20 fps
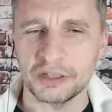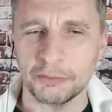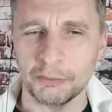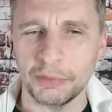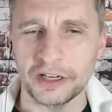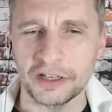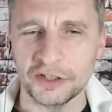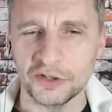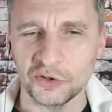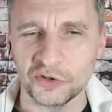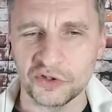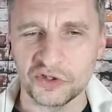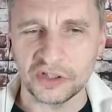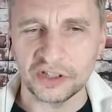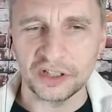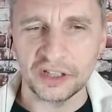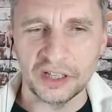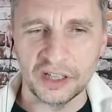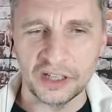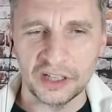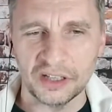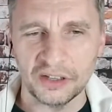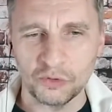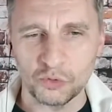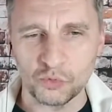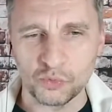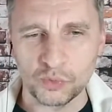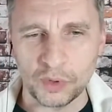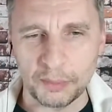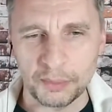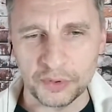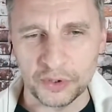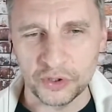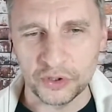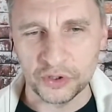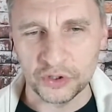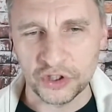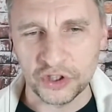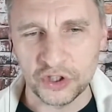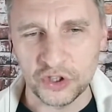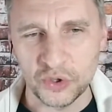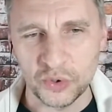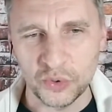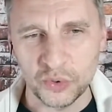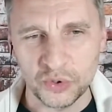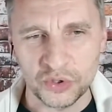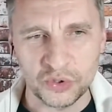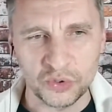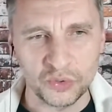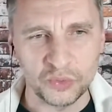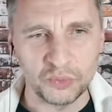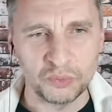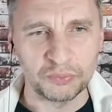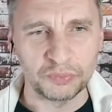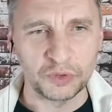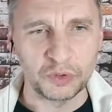Somebody used their rubber shoes to